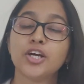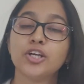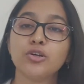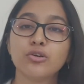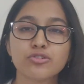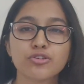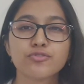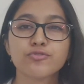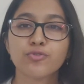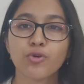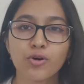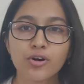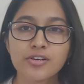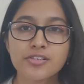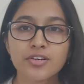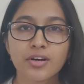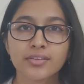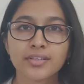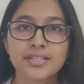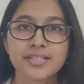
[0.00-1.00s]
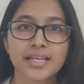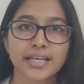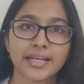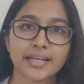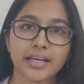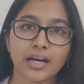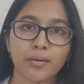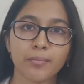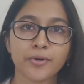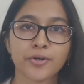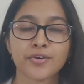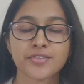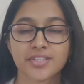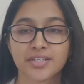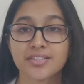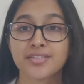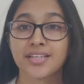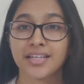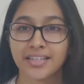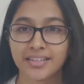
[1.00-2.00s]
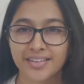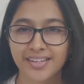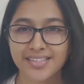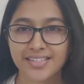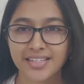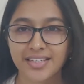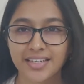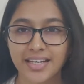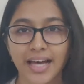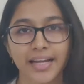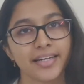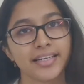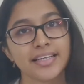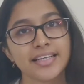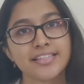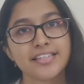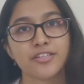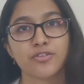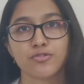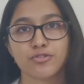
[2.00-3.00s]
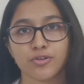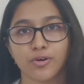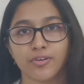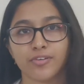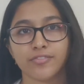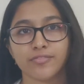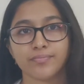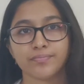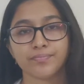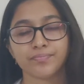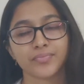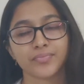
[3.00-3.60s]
You should focus on this area because it is interesting and easy to solve.